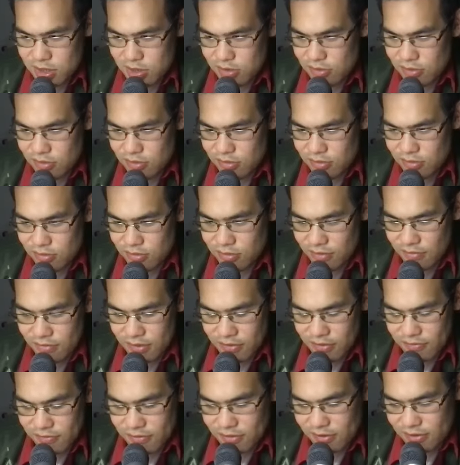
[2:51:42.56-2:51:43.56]
so I've
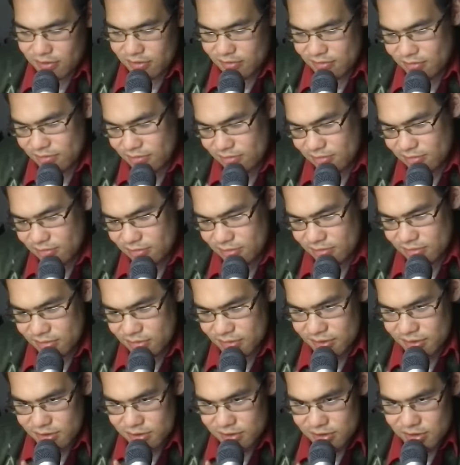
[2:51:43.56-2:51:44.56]
lived in
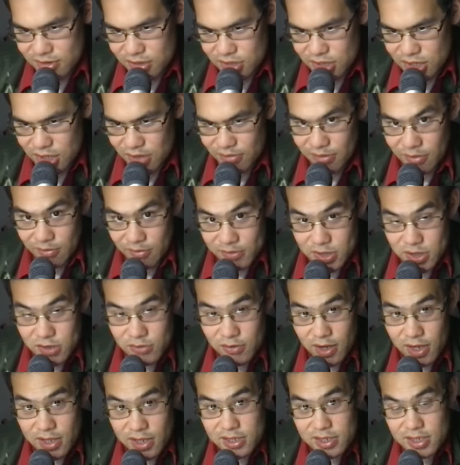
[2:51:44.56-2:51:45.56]
suburbs
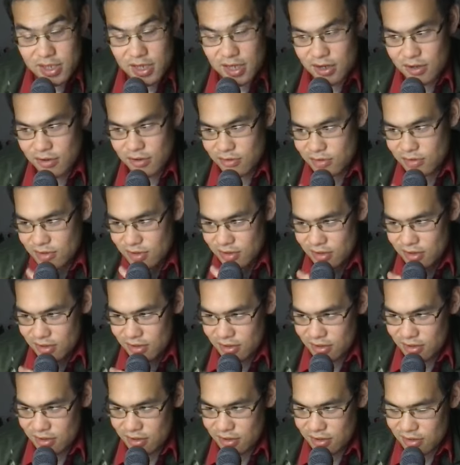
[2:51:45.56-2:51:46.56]
twice now, and then
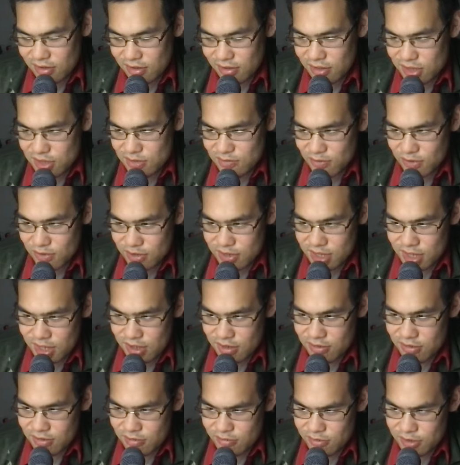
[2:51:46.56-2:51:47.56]
in a small
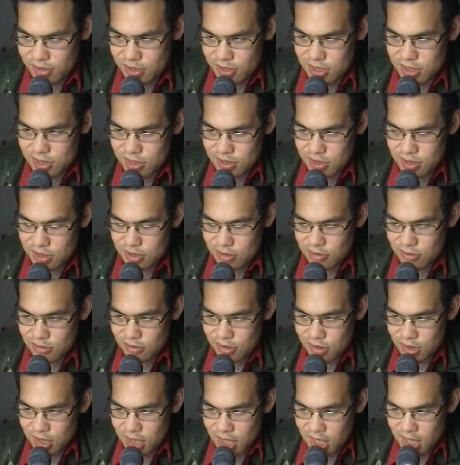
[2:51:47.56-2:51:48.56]
town in Princeton.
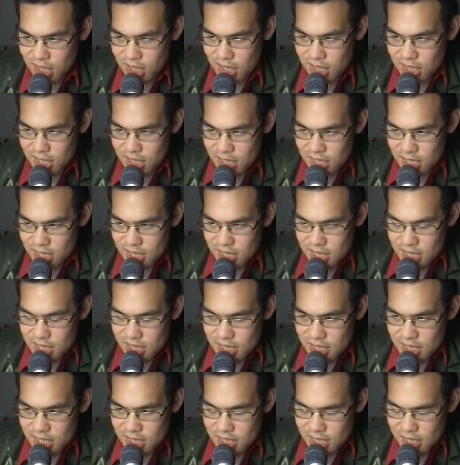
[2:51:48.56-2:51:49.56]
So,
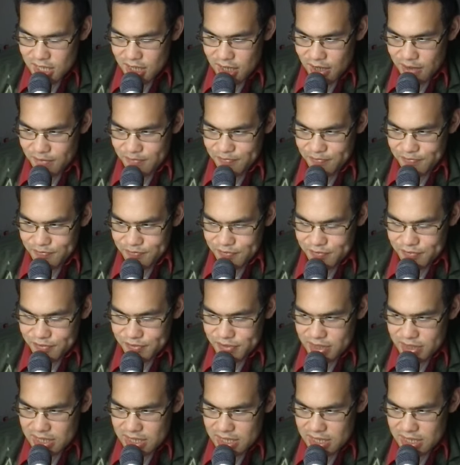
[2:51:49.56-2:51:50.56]
um,
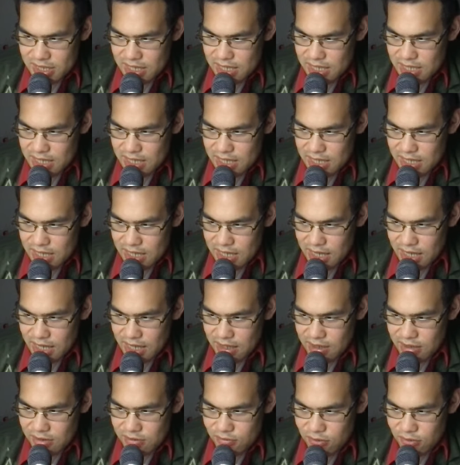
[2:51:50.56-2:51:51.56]

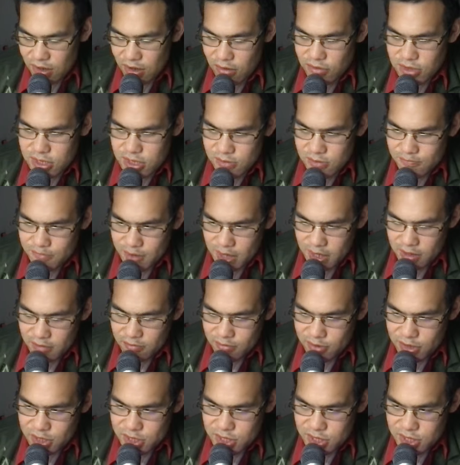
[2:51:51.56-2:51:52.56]
and when I was back in
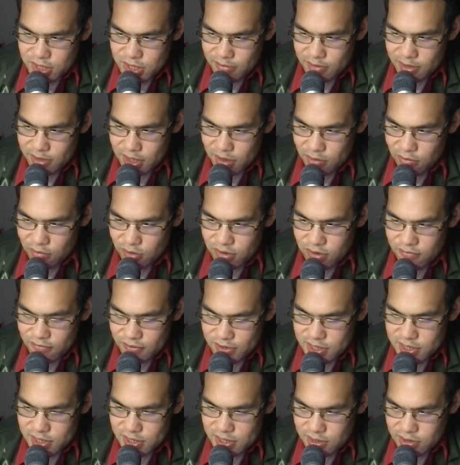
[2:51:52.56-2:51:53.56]
Princeton, I mean, I would
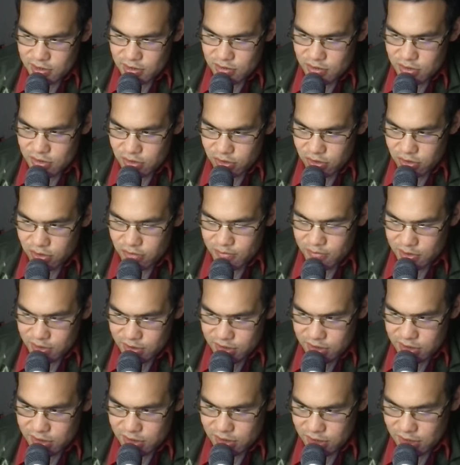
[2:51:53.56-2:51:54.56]
visit in New York
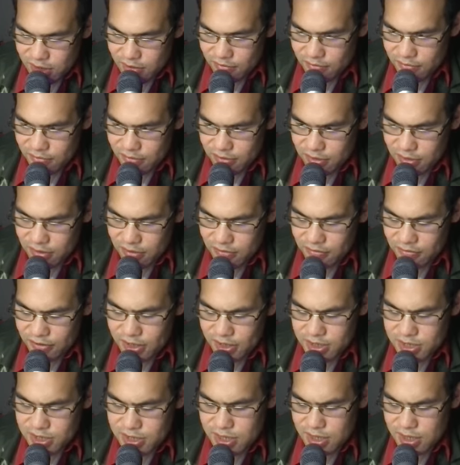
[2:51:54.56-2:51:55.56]
because I'd have a lot of
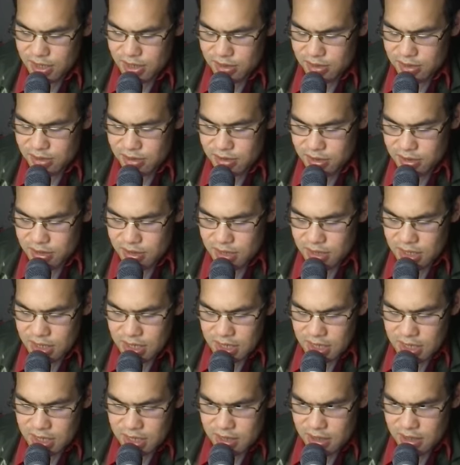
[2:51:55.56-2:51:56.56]
friends there.
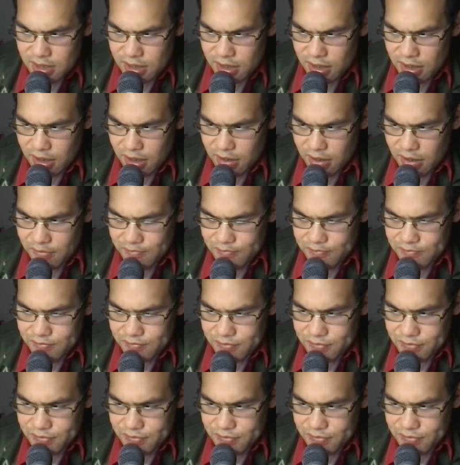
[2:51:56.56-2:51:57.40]
Um,